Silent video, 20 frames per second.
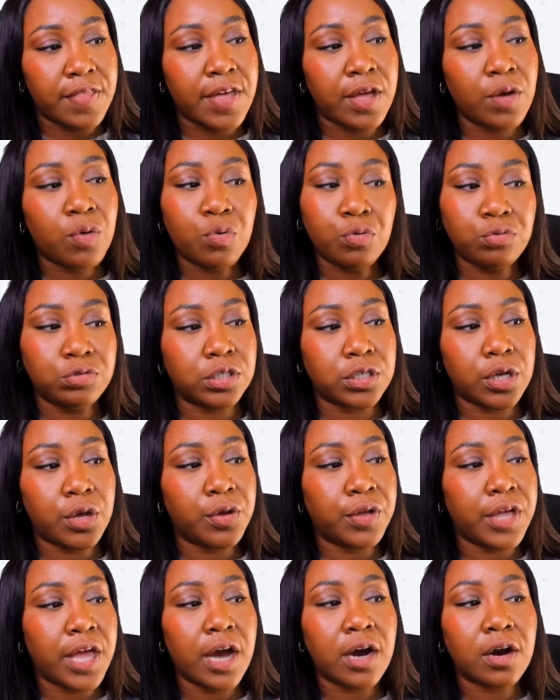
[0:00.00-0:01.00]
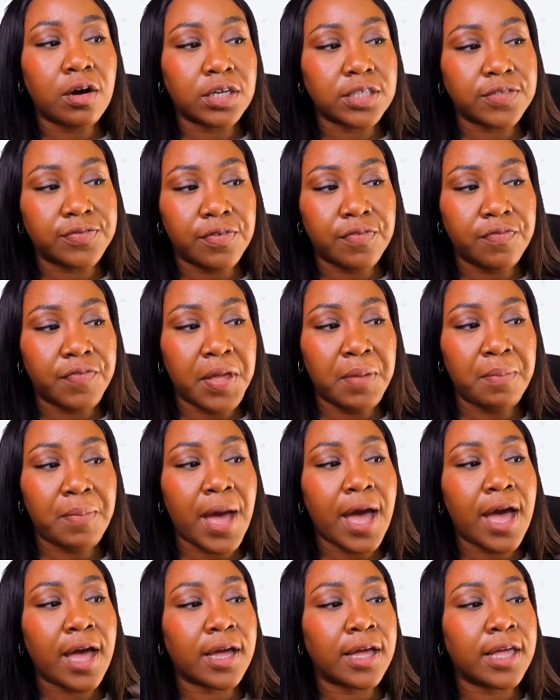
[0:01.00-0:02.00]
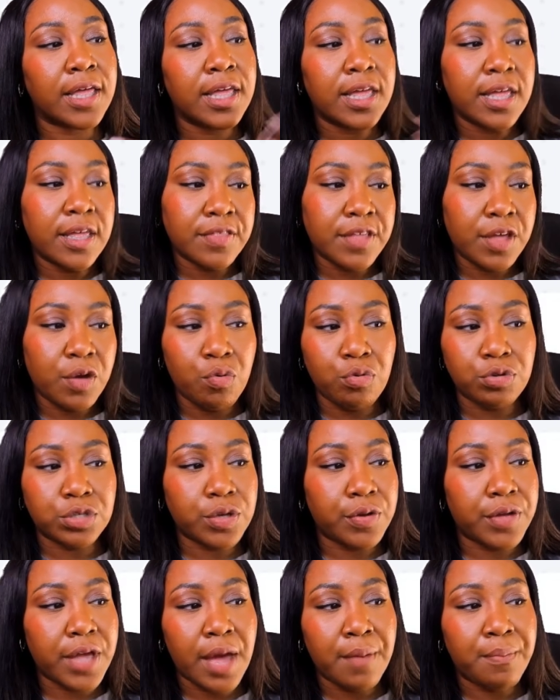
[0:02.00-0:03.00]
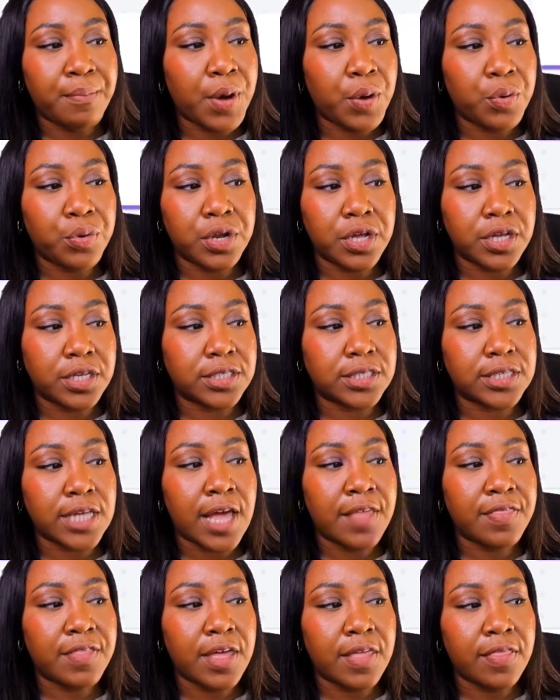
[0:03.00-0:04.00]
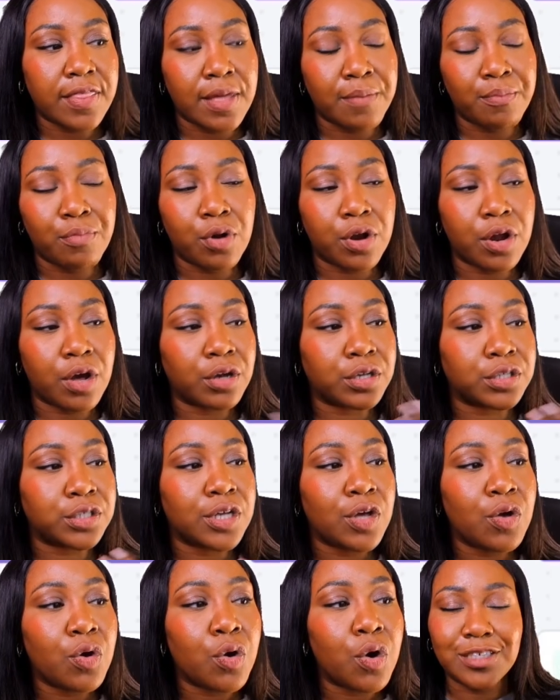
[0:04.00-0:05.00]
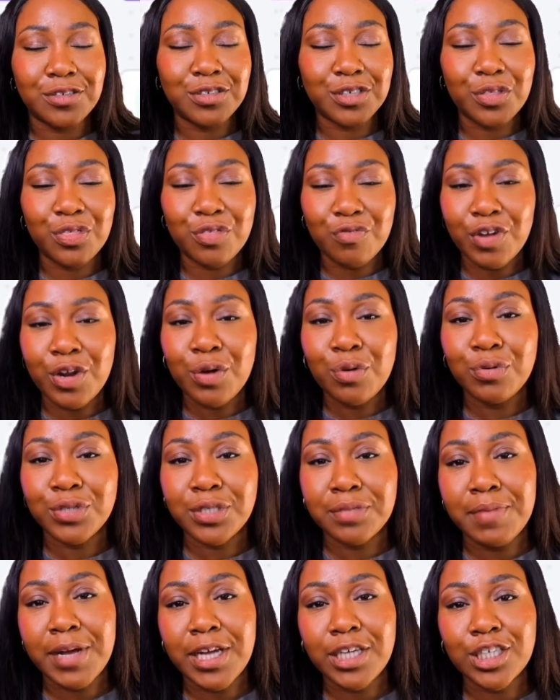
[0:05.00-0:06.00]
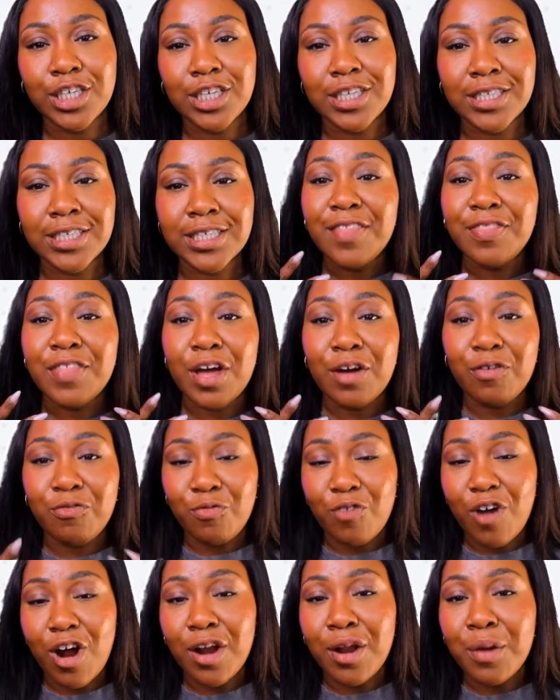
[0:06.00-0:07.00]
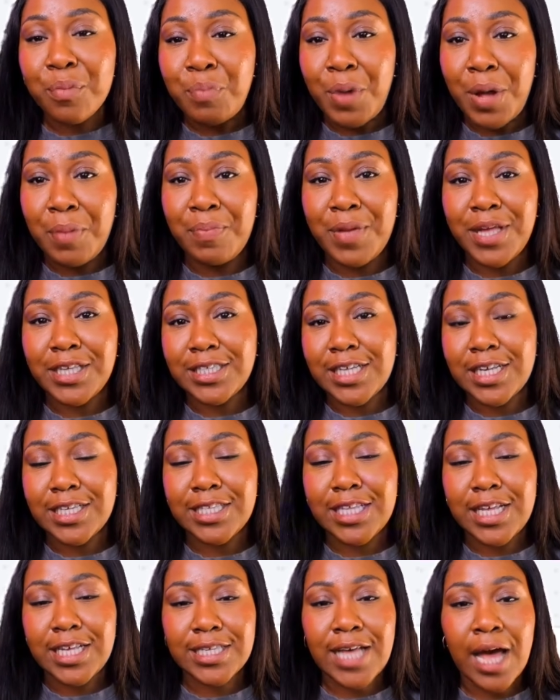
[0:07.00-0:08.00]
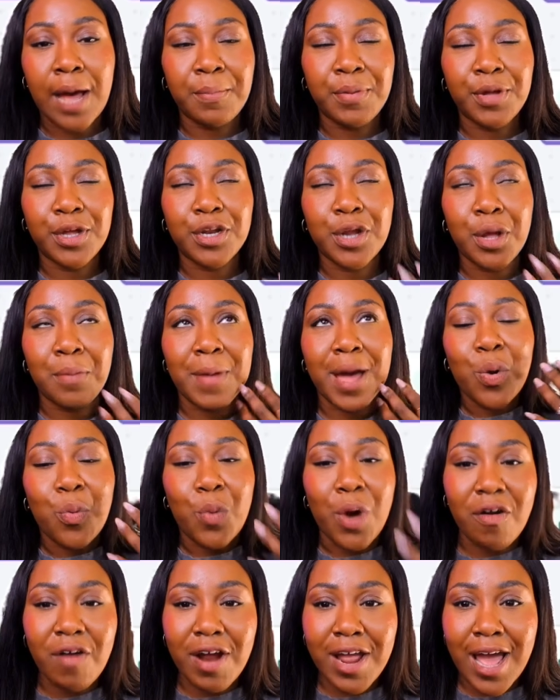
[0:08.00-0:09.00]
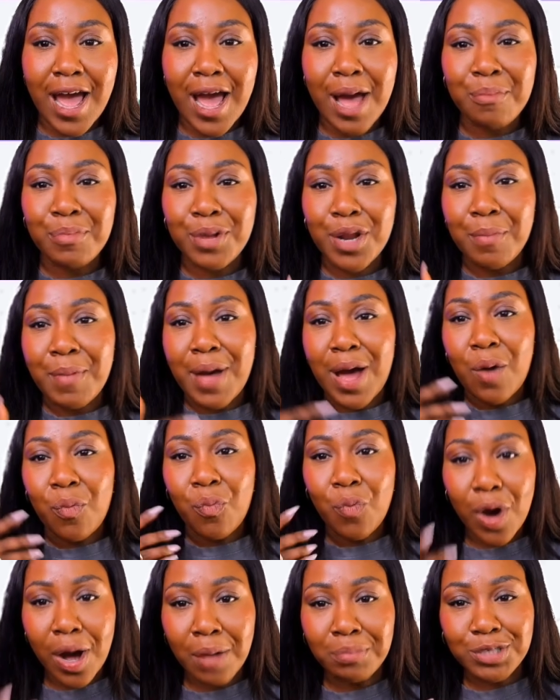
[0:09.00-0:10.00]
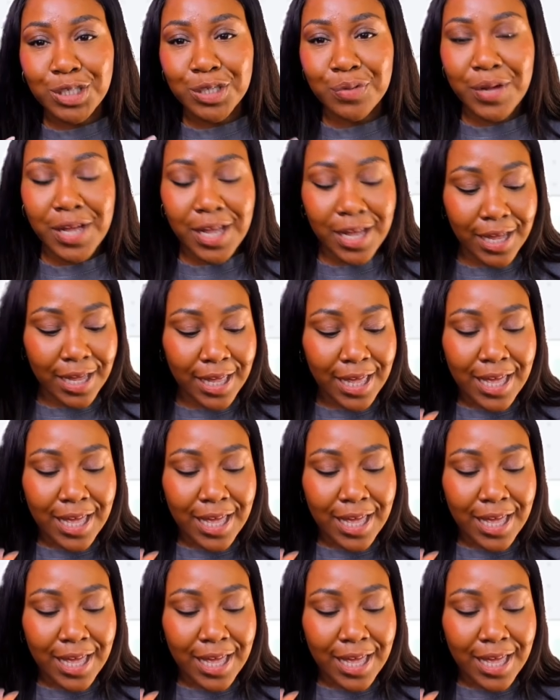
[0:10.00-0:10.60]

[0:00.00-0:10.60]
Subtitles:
They also get asked for feedback. They also get a bonus, and then their products. Those are 3 automations that run my business. These happen no matter where I am, no matter what I'm doing.